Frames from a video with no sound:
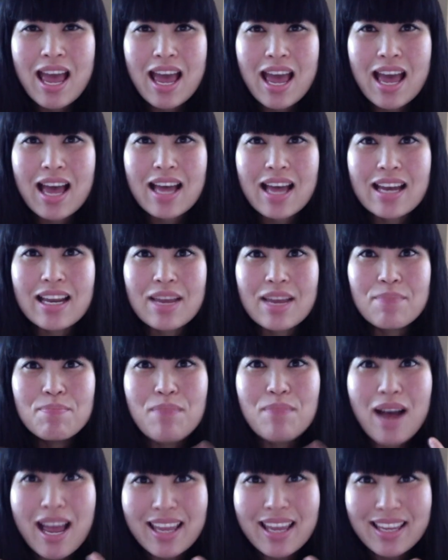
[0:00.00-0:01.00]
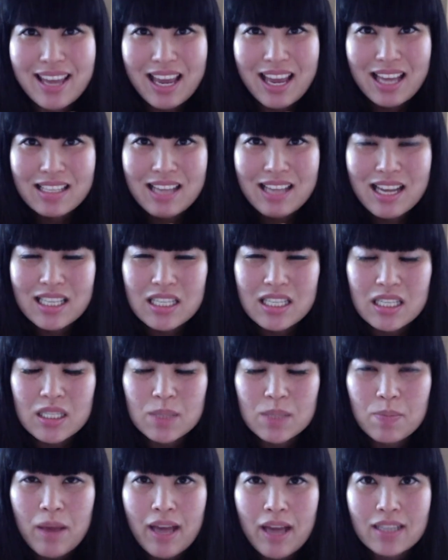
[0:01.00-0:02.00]
and in my case, I
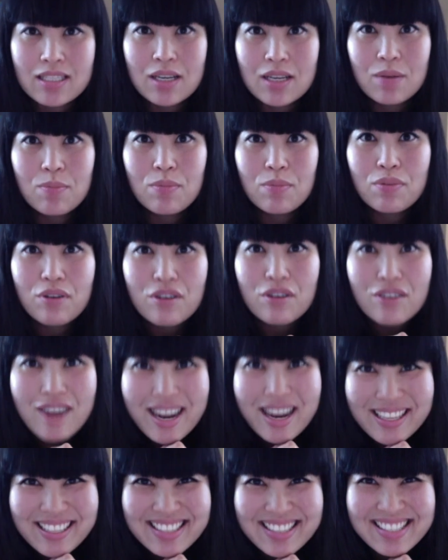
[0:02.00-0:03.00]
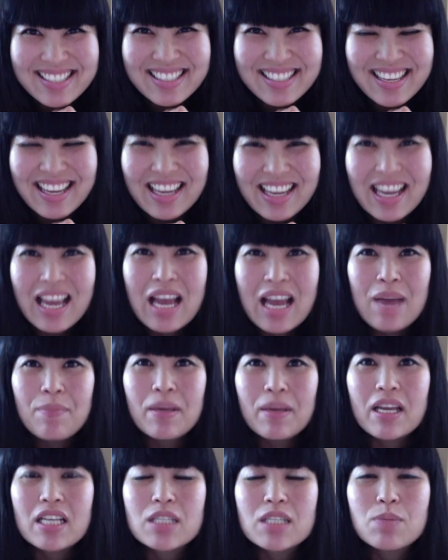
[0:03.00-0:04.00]
suspect pregnancy,
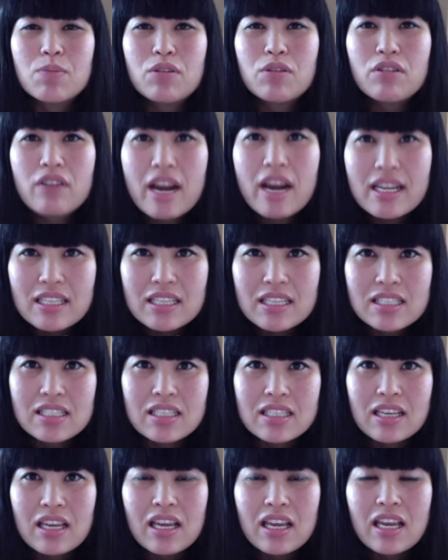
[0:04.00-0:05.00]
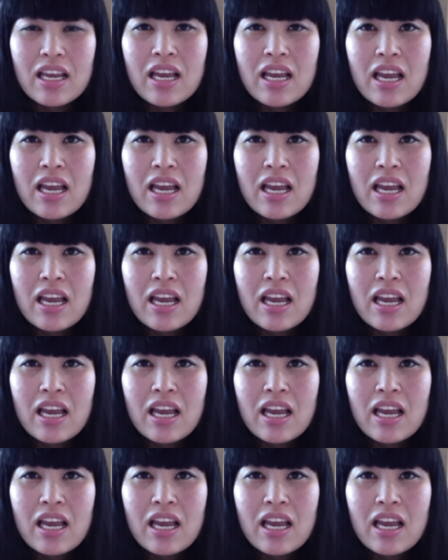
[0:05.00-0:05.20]
because pregnancy